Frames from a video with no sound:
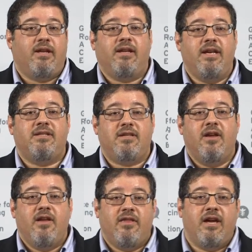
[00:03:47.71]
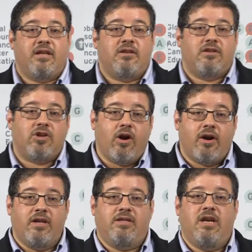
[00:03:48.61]
at least that
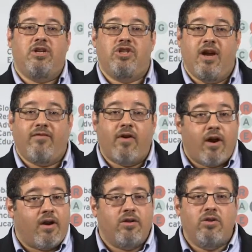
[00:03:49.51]
targets EGFR.